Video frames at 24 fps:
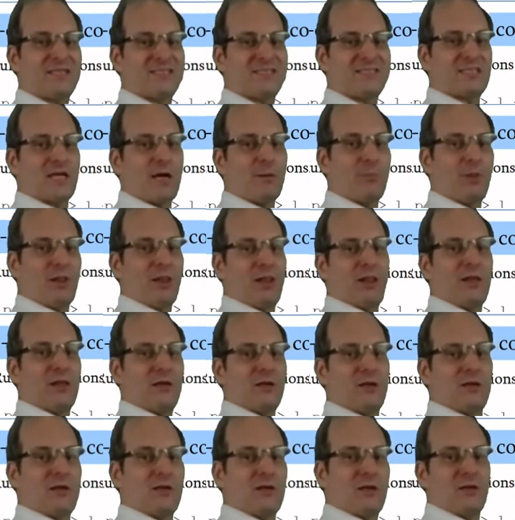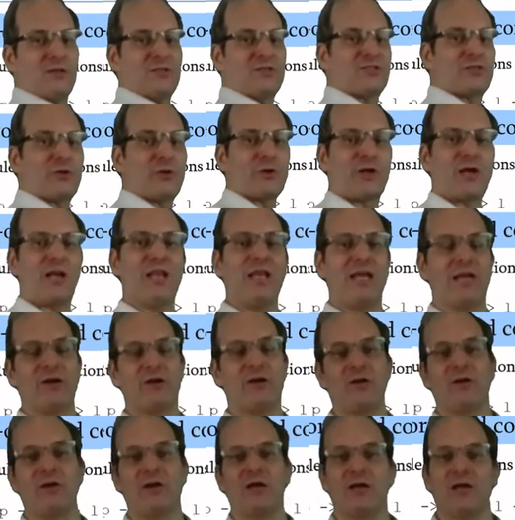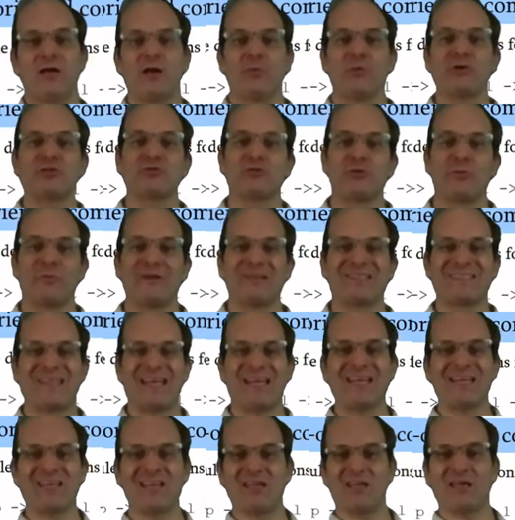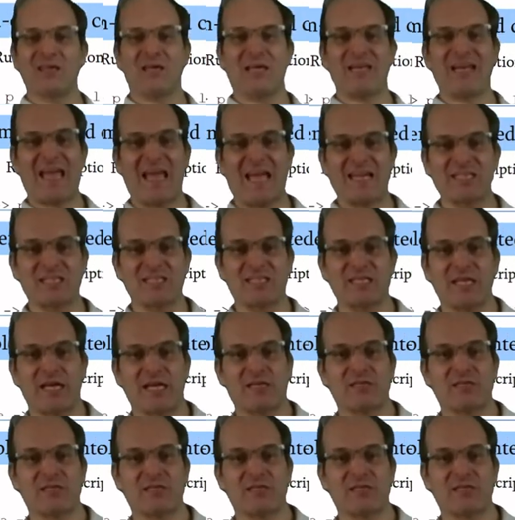double circle here, which represent an end state.